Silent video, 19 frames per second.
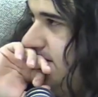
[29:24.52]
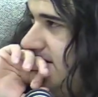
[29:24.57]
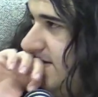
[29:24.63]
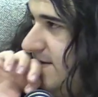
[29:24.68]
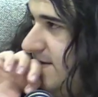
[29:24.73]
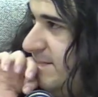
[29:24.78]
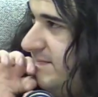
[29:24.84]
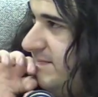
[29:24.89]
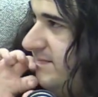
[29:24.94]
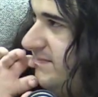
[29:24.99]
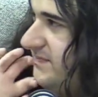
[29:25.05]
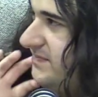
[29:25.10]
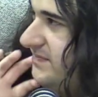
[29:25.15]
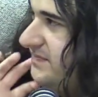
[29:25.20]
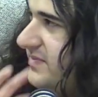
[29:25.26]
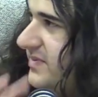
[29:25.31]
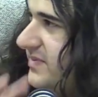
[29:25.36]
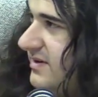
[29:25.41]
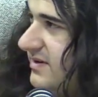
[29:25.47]

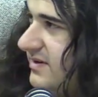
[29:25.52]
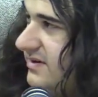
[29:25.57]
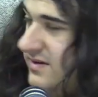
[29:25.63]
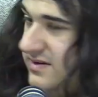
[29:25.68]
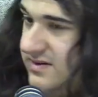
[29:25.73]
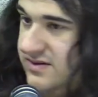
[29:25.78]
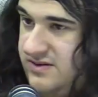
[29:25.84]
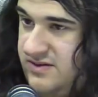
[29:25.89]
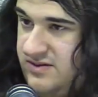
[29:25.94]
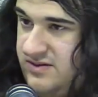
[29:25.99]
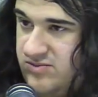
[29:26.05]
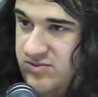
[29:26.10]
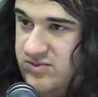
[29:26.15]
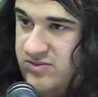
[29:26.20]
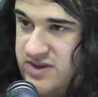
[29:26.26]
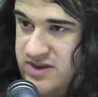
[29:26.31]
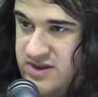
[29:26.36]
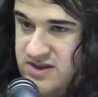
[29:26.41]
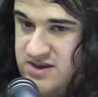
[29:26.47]

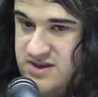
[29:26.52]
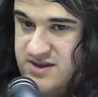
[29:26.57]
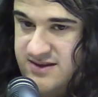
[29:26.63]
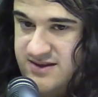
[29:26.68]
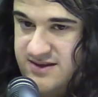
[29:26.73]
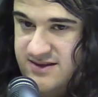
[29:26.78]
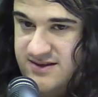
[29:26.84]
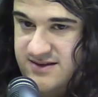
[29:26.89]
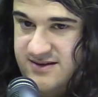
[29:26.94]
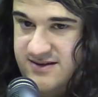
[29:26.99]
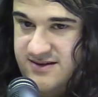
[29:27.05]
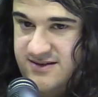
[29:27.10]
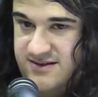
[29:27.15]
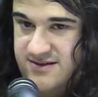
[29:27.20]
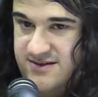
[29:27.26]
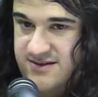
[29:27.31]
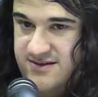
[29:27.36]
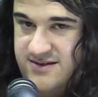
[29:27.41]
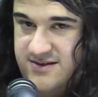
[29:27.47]

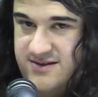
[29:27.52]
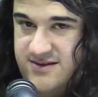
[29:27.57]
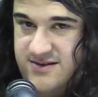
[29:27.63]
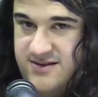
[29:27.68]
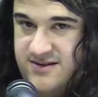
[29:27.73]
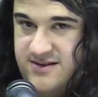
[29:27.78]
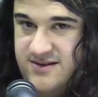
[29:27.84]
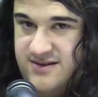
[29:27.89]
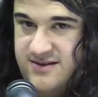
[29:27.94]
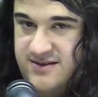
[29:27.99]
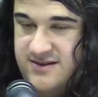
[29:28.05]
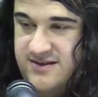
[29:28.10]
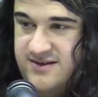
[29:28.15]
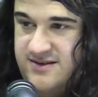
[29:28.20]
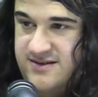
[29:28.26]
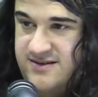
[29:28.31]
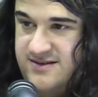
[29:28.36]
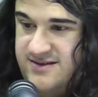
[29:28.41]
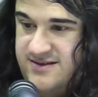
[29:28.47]

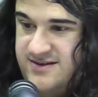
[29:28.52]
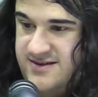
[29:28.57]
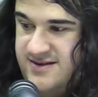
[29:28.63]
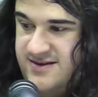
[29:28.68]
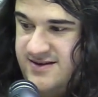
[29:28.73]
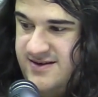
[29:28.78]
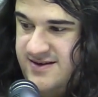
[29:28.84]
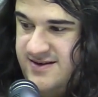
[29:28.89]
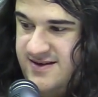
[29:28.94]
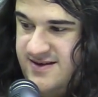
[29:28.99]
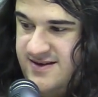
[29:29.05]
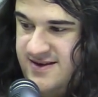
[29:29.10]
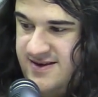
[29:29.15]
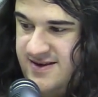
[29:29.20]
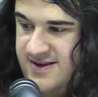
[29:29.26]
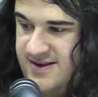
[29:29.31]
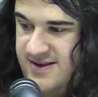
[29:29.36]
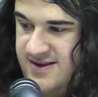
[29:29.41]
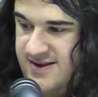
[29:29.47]

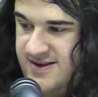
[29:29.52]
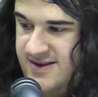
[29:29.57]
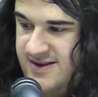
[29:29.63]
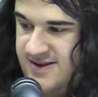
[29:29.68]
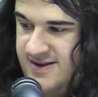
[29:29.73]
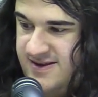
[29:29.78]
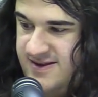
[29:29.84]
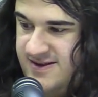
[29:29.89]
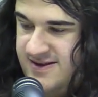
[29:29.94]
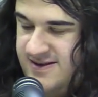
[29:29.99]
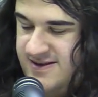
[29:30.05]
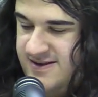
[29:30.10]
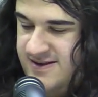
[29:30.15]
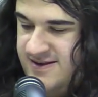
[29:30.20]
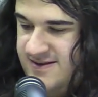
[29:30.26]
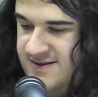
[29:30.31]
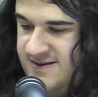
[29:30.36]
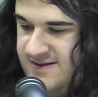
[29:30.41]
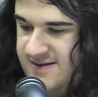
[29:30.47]

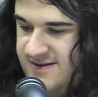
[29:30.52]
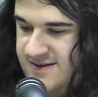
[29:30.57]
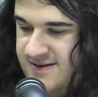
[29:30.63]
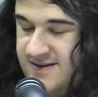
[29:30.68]
The person shown says nothing.